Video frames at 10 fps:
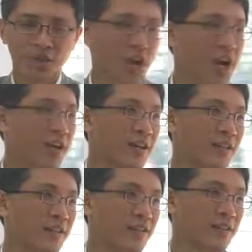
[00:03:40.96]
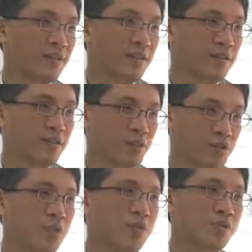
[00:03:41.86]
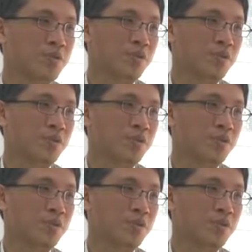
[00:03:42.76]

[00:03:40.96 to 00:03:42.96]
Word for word: chair yeah, would choose